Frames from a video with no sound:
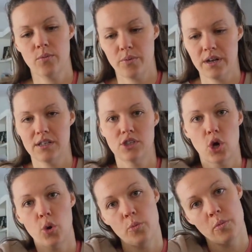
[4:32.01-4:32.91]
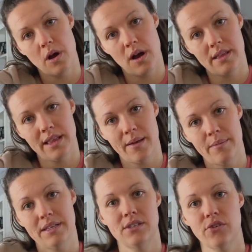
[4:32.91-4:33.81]
put a dome on them
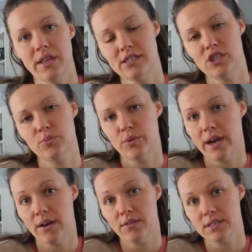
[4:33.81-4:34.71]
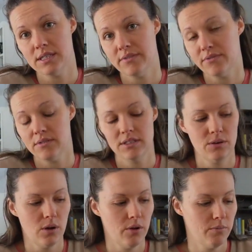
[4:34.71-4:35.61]
until they sprout,
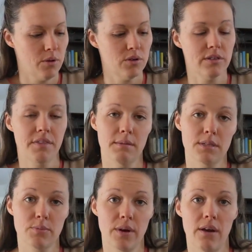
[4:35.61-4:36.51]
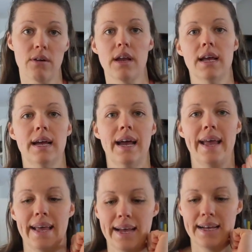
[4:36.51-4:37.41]
until most of them sprout,
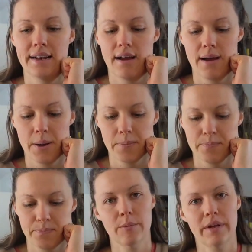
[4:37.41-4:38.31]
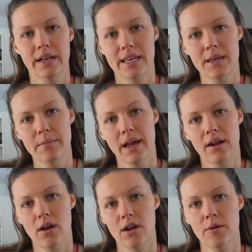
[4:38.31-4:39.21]
and put a heat mat
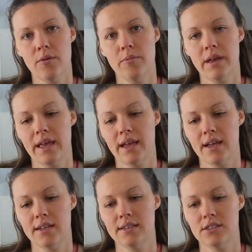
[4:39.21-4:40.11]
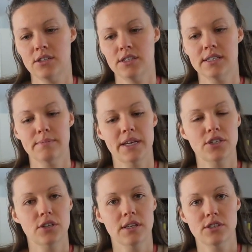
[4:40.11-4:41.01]
on them and just make
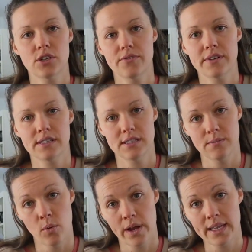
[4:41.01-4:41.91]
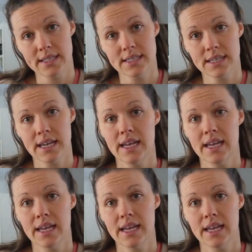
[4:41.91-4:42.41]
sure the surface is moist.